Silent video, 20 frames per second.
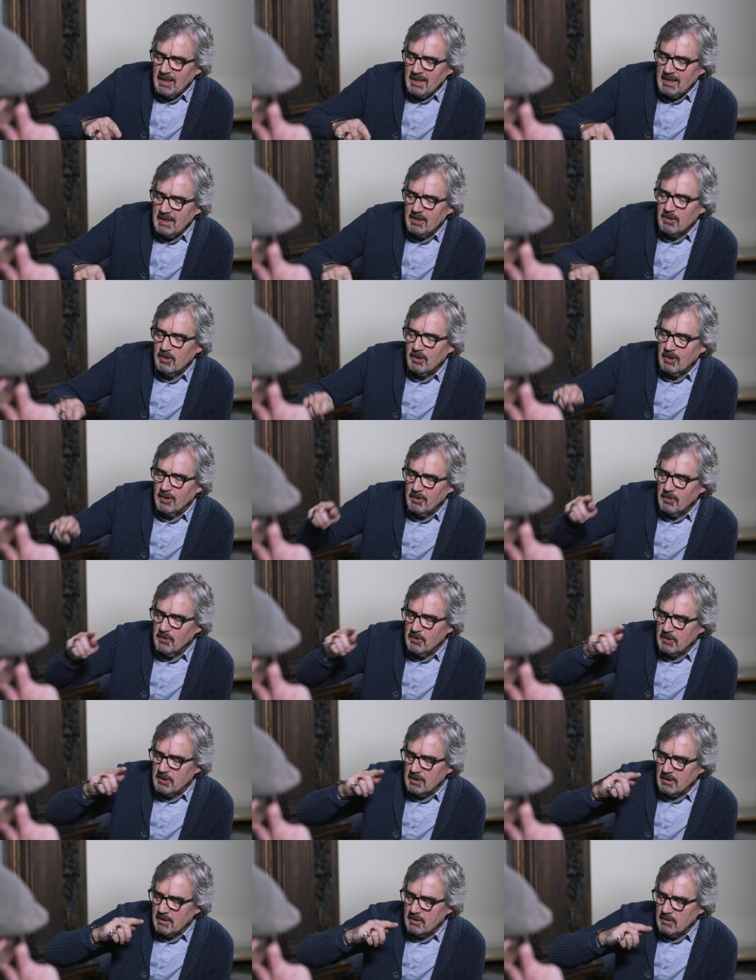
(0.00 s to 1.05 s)
In
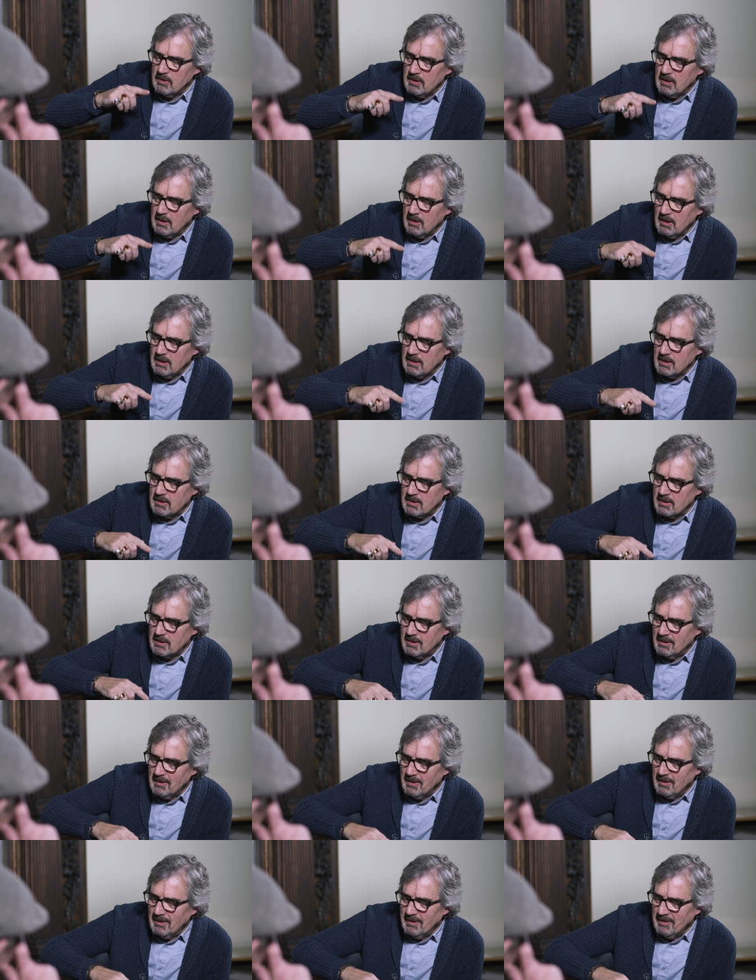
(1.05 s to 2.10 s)
closing, you see, this
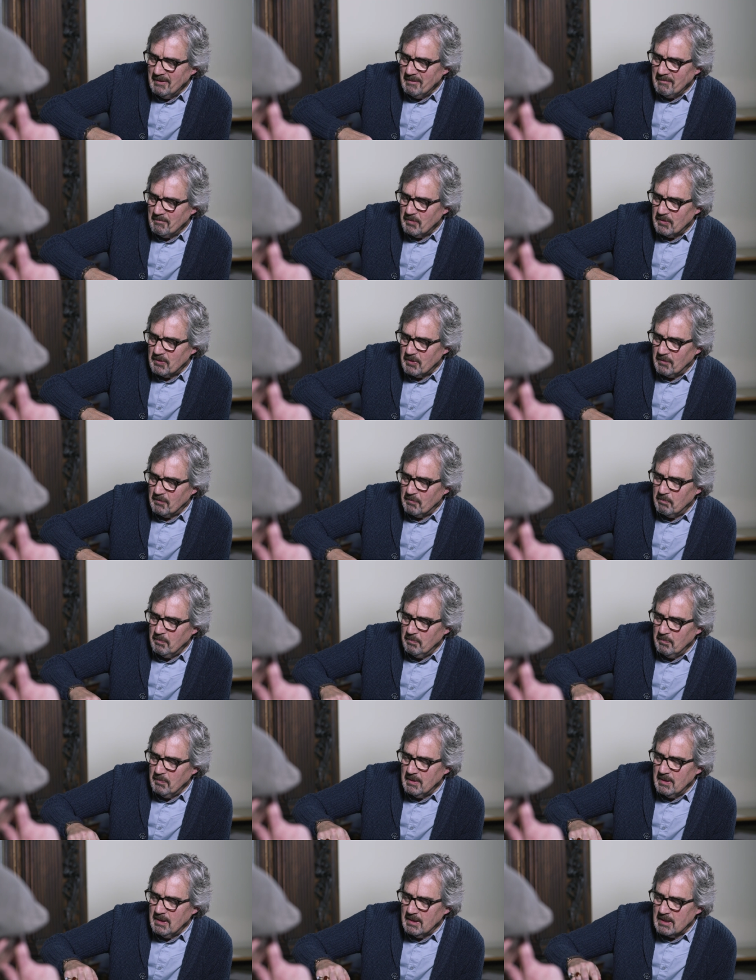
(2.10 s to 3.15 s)
sort of
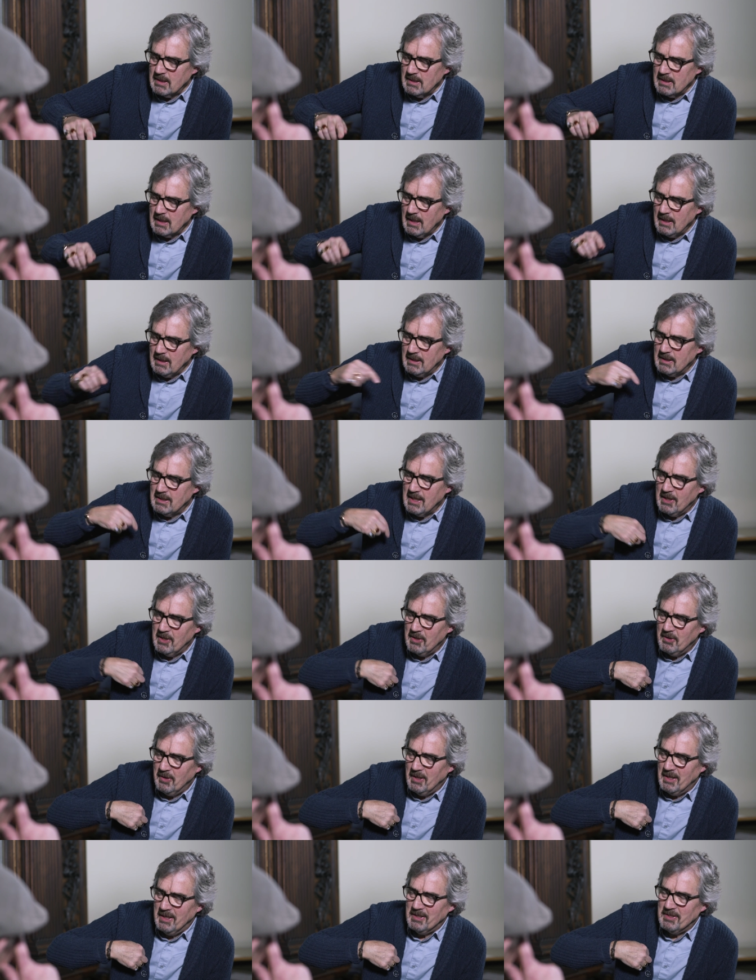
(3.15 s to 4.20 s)
slightly
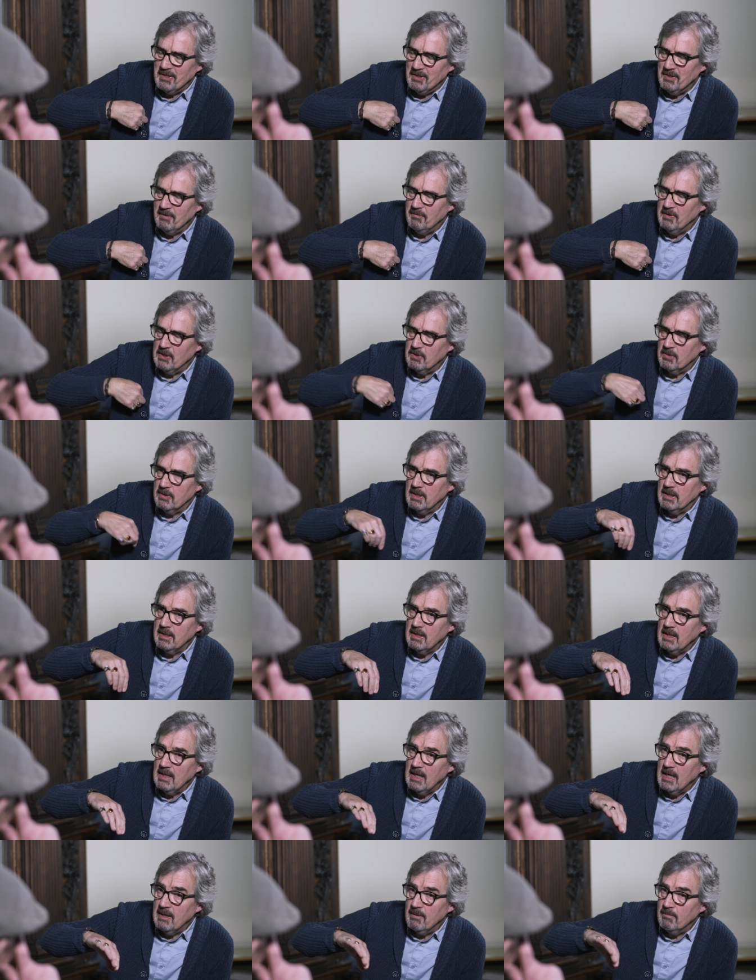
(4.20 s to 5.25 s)
terrorized individual that
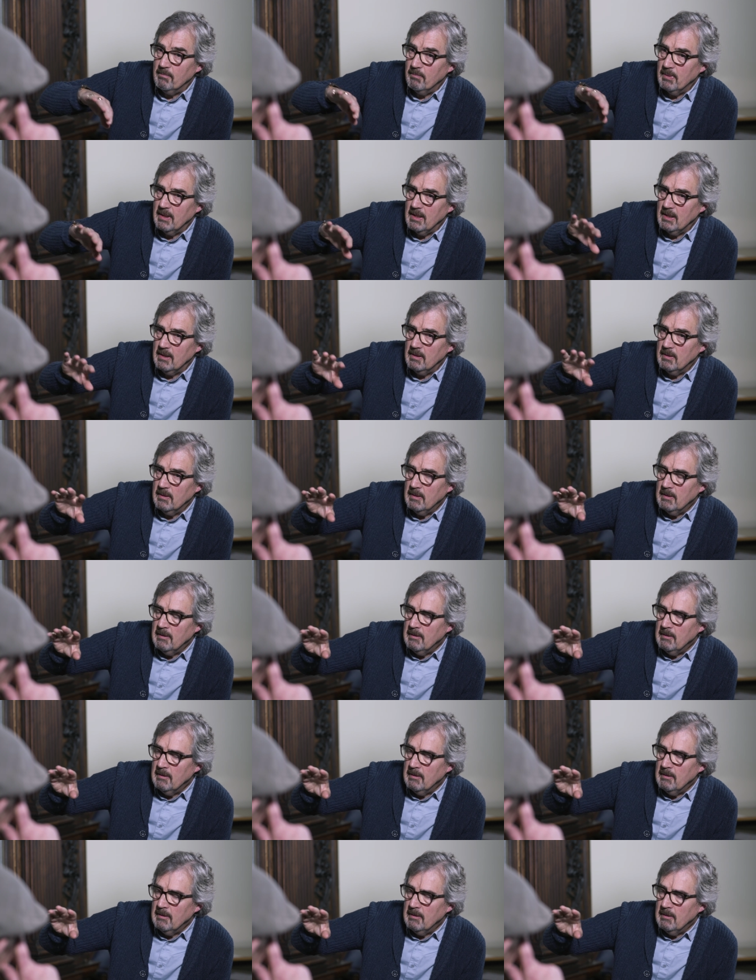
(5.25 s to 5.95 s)
I am by